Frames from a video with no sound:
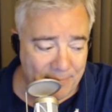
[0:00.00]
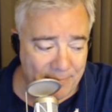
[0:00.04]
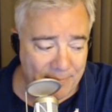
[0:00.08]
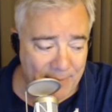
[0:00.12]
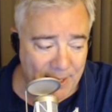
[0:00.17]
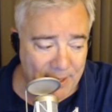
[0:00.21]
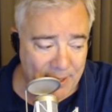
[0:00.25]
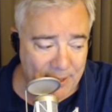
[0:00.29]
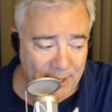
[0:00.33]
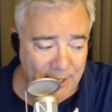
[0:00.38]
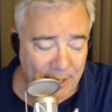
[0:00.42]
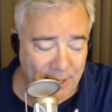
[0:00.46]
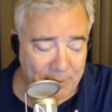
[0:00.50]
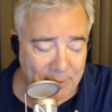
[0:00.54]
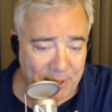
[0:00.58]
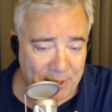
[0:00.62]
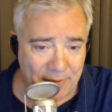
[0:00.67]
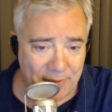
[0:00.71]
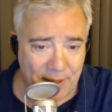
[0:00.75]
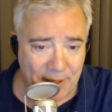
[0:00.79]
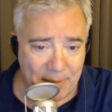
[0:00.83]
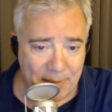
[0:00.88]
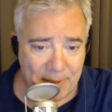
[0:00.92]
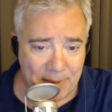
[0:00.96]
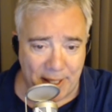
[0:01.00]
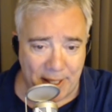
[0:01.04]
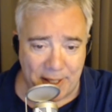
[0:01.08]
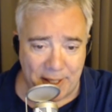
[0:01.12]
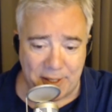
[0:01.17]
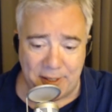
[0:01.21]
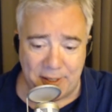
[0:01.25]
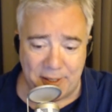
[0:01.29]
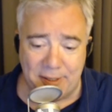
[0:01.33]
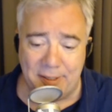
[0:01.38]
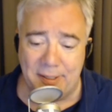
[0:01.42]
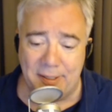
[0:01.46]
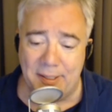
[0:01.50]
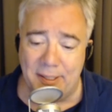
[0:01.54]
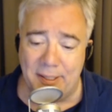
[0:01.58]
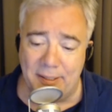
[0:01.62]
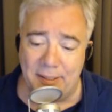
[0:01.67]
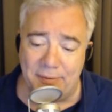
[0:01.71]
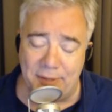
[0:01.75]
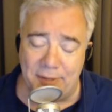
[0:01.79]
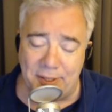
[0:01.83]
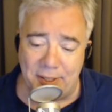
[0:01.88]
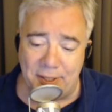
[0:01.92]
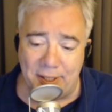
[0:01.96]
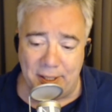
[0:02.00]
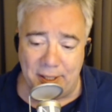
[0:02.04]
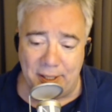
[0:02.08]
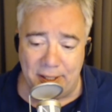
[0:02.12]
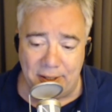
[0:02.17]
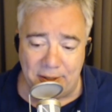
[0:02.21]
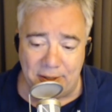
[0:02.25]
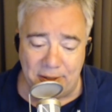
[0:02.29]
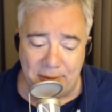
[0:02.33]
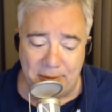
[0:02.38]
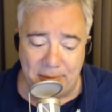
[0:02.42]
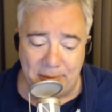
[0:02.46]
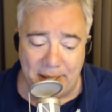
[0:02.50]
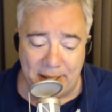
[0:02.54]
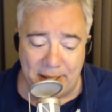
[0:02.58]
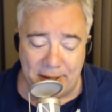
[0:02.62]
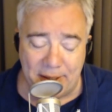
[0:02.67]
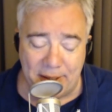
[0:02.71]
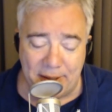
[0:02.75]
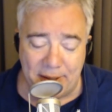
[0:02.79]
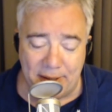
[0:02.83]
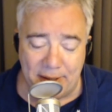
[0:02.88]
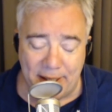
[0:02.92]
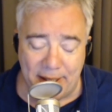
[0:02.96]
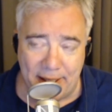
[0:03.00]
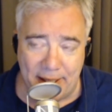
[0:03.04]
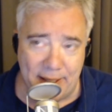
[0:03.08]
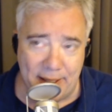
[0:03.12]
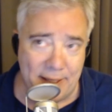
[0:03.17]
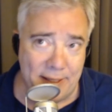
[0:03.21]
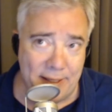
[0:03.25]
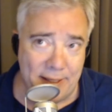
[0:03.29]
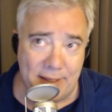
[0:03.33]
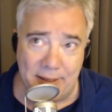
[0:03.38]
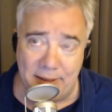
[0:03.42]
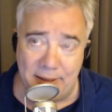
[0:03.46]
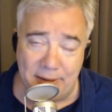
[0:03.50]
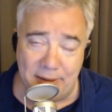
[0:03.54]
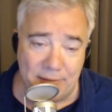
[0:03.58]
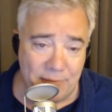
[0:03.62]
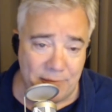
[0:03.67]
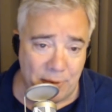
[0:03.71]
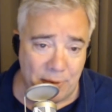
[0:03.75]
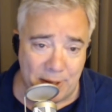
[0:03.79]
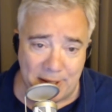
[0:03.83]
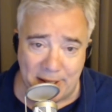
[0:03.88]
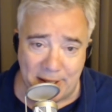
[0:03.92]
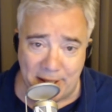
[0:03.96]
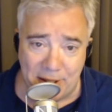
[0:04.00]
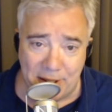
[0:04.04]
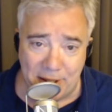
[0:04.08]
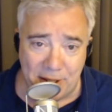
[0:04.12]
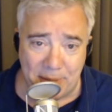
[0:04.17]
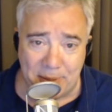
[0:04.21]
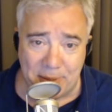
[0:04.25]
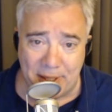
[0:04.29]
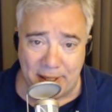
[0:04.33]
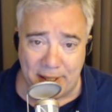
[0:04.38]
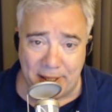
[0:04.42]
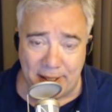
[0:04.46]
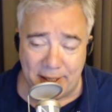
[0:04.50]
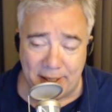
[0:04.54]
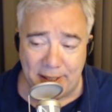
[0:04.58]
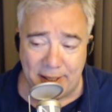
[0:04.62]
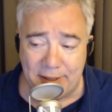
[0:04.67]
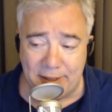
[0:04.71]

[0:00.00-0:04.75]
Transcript: Samsung fabrication facility yep. to make their A14 chips. I think it is.